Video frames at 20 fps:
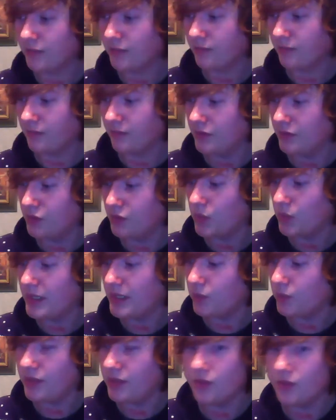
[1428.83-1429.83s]
kind of, it's
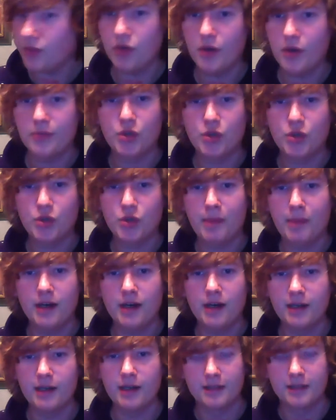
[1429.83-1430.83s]
weird when you're going up to a
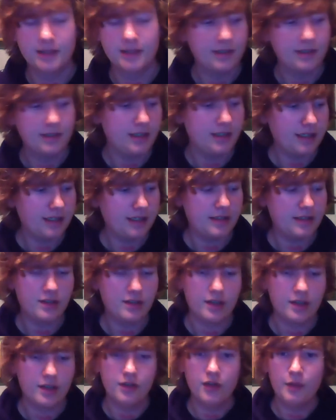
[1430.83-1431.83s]
bar, and
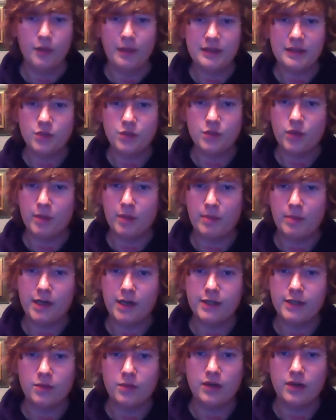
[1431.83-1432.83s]
no matter what bar
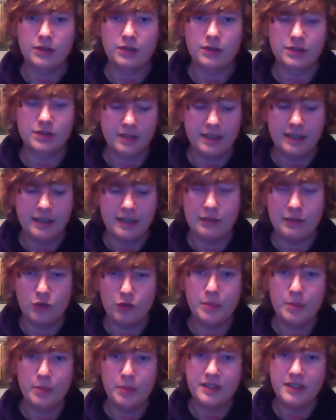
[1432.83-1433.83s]
it was, it'd all
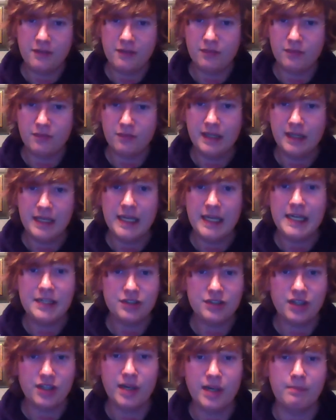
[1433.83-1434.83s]
be a diff. Each
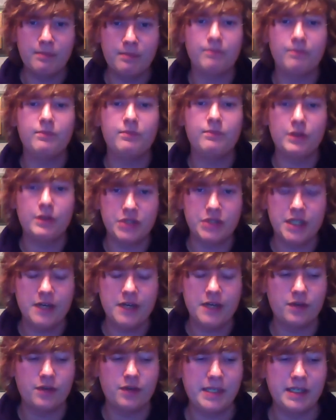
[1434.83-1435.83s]
time it was
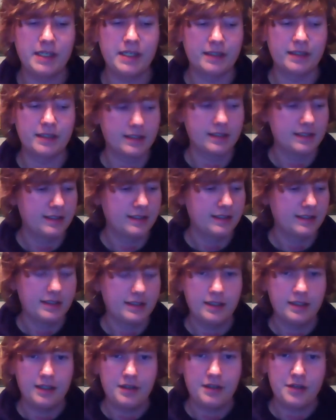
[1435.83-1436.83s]
different beer,
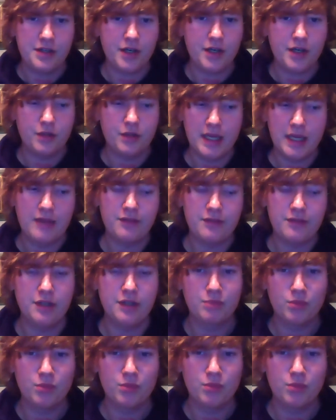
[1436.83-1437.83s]
you would go, "I'll have a
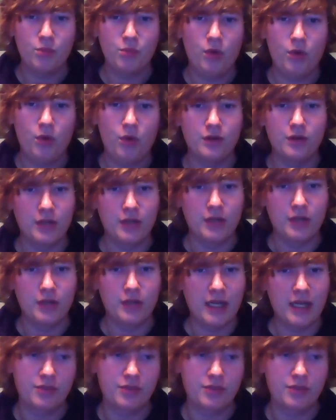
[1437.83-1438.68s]
number one, or have a